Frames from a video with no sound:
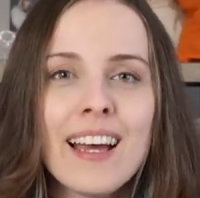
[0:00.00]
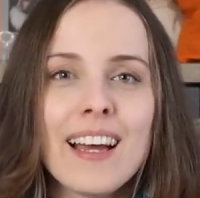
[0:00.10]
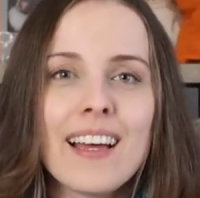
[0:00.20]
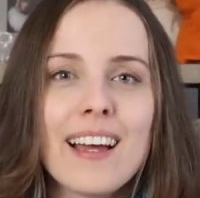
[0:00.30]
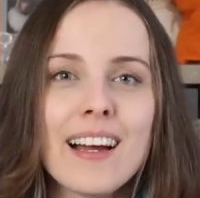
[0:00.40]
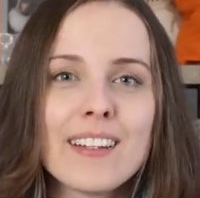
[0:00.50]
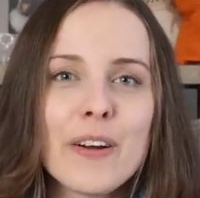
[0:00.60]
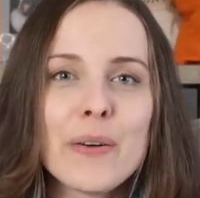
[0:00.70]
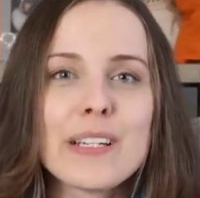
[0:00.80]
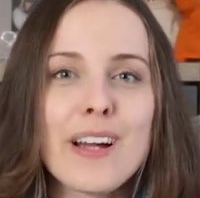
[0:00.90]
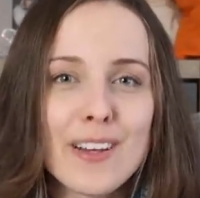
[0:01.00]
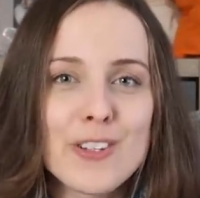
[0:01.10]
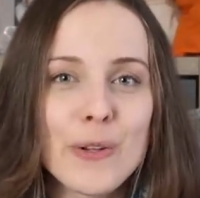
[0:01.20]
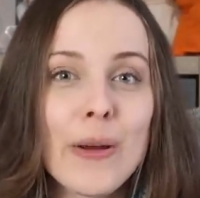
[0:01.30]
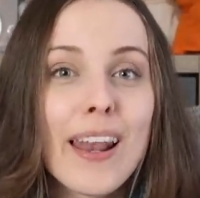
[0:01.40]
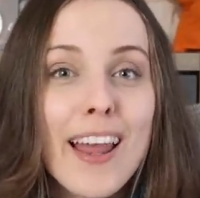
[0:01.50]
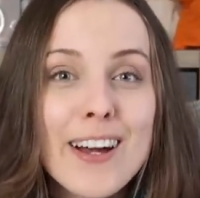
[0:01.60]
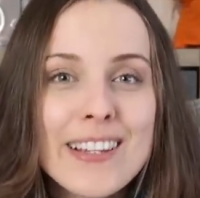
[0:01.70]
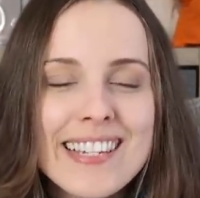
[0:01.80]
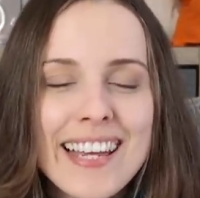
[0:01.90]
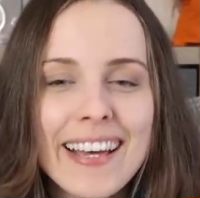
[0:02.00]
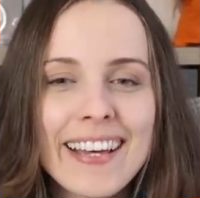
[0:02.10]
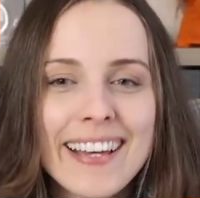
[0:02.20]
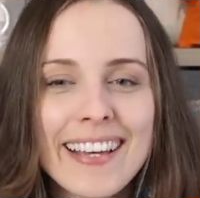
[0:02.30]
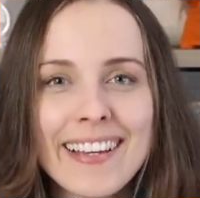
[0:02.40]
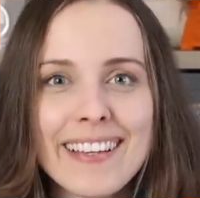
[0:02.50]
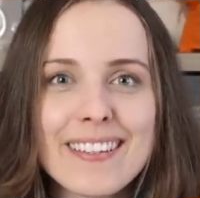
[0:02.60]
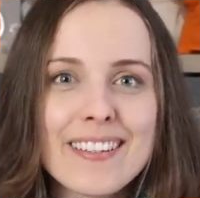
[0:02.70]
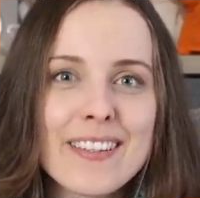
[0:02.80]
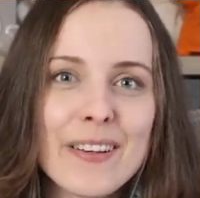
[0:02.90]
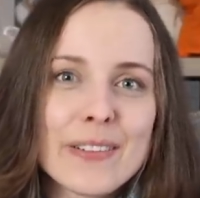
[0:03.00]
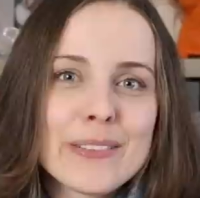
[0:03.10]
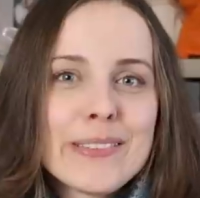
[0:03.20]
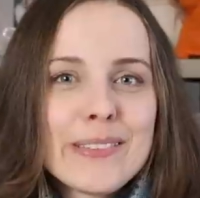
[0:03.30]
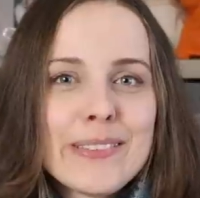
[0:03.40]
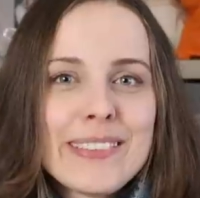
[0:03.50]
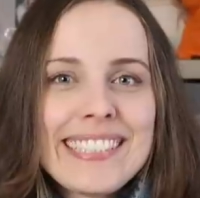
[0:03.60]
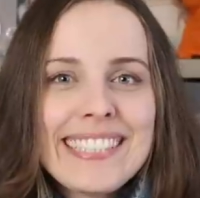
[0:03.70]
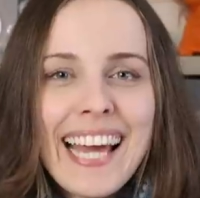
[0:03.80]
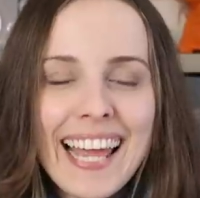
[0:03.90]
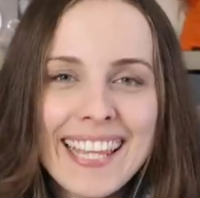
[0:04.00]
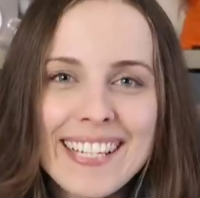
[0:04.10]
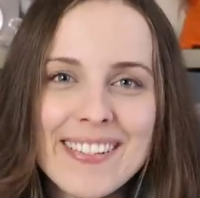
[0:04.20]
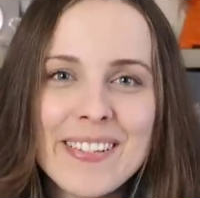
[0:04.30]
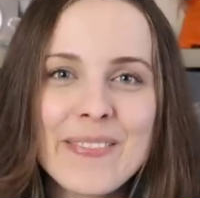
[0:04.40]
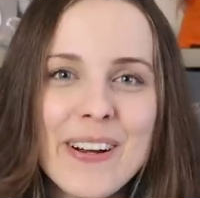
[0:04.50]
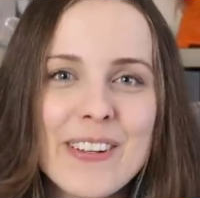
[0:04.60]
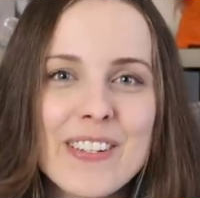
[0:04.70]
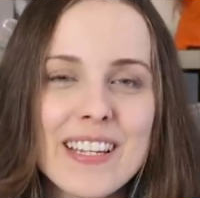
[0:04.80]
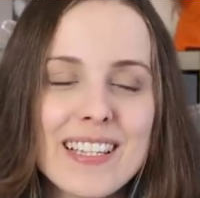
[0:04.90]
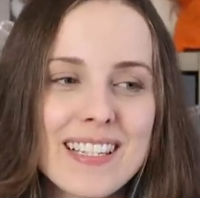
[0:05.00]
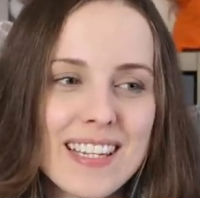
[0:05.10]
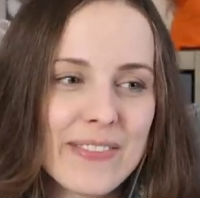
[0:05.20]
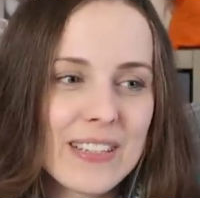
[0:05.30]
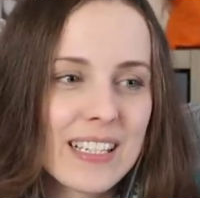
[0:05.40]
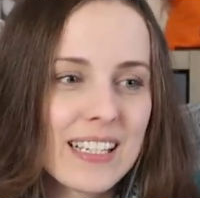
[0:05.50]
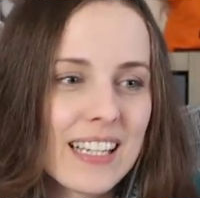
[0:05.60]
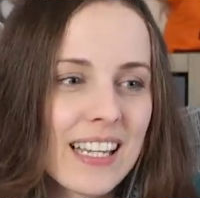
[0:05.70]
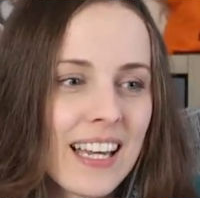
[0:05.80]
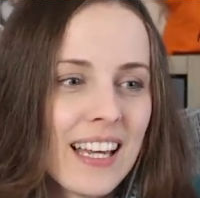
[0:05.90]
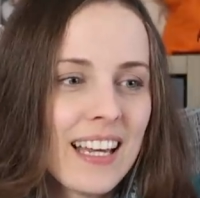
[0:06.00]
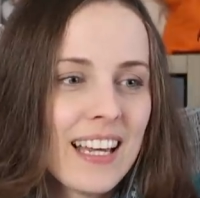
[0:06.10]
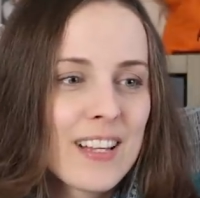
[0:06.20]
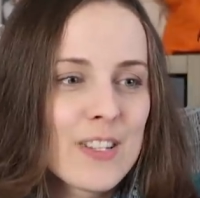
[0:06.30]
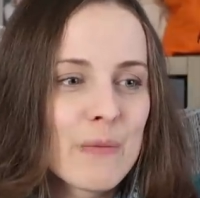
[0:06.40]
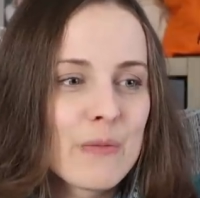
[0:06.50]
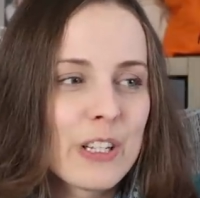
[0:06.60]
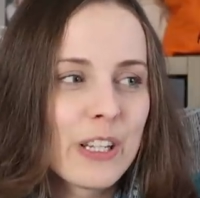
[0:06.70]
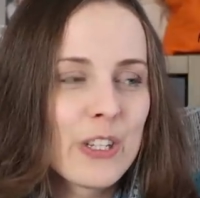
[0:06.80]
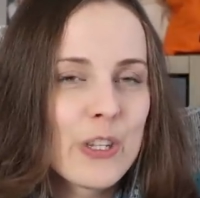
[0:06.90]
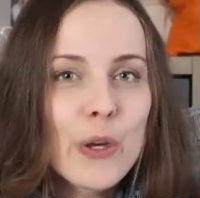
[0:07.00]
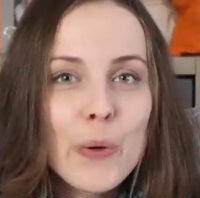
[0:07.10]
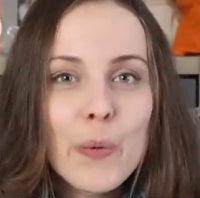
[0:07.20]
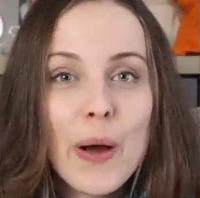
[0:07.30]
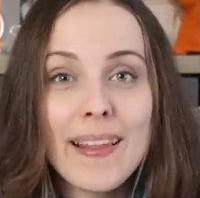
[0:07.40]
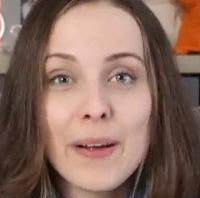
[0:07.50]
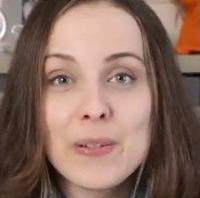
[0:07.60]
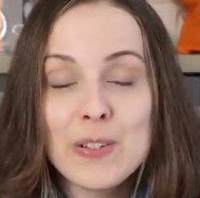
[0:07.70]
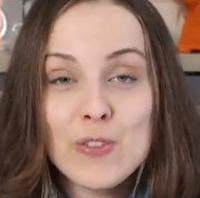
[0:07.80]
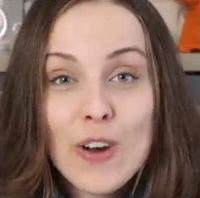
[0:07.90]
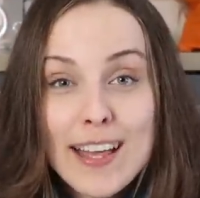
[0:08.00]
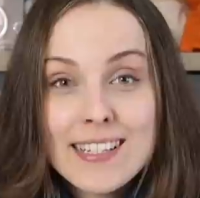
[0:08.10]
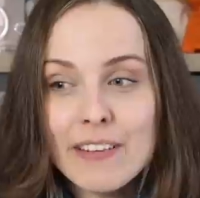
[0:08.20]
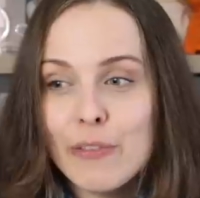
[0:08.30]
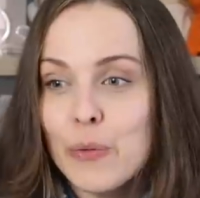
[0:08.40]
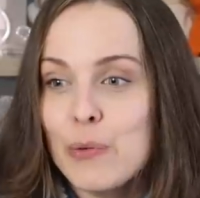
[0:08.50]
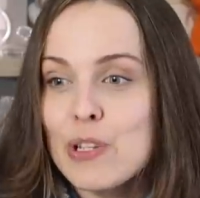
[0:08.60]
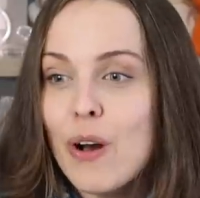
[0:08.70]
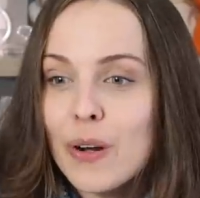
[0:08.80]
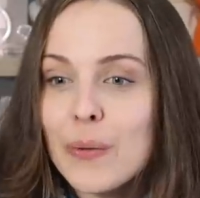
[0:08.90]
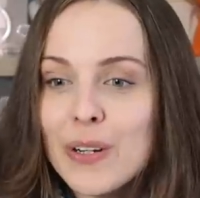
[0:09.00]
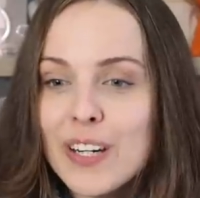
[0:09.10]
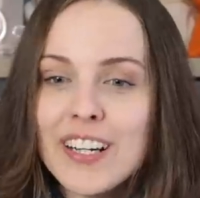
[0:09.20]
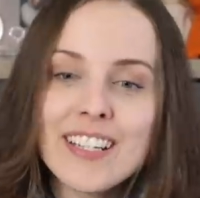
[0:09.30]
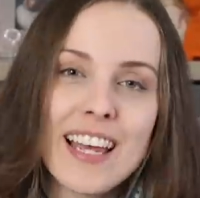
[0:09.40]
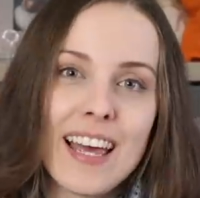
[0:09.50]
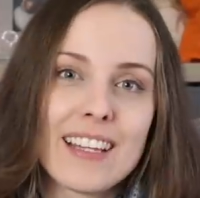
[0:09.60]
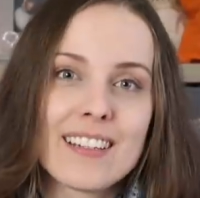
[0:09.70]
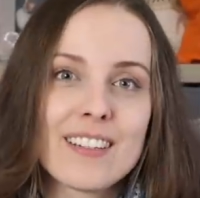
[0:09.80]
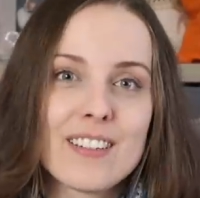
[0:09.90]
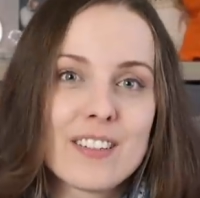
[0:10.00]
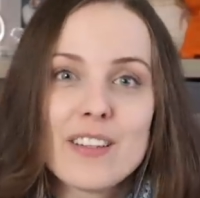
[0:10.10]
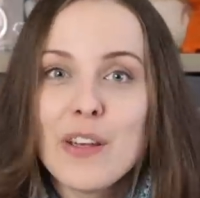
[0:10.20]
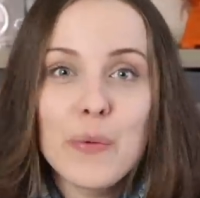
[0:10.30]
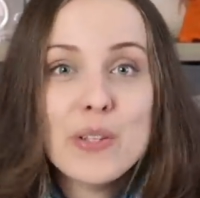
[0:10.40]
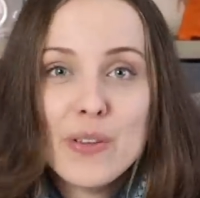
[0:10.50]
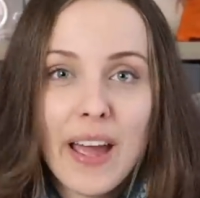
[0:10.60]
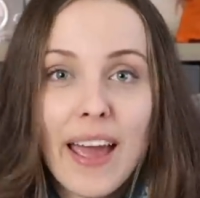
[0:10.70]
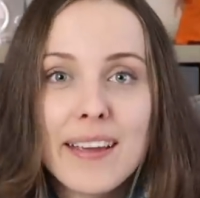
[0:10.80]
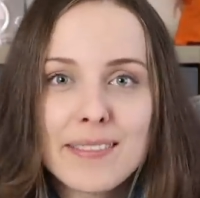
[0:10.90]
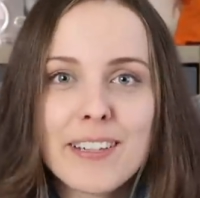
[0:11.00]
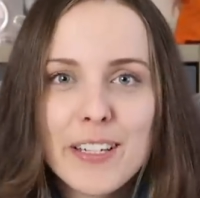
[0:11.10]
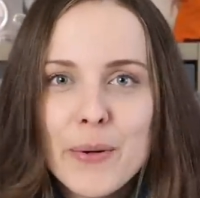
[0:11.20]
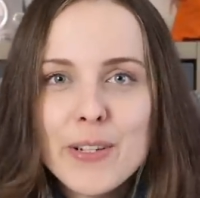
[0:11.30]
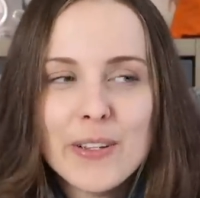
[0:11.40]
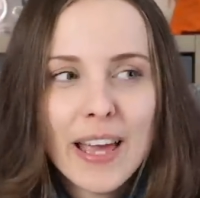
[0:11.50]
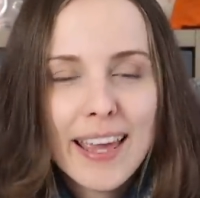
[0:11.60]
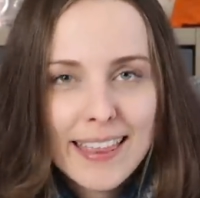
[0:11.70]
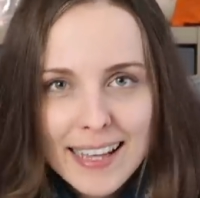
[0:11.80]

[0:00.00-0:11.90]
Uh, I know it cost you a lot. Uh, so yeah, thank you so much. It's definitely something new and I was stressed, everyone was awkward and it was okay. It was okay.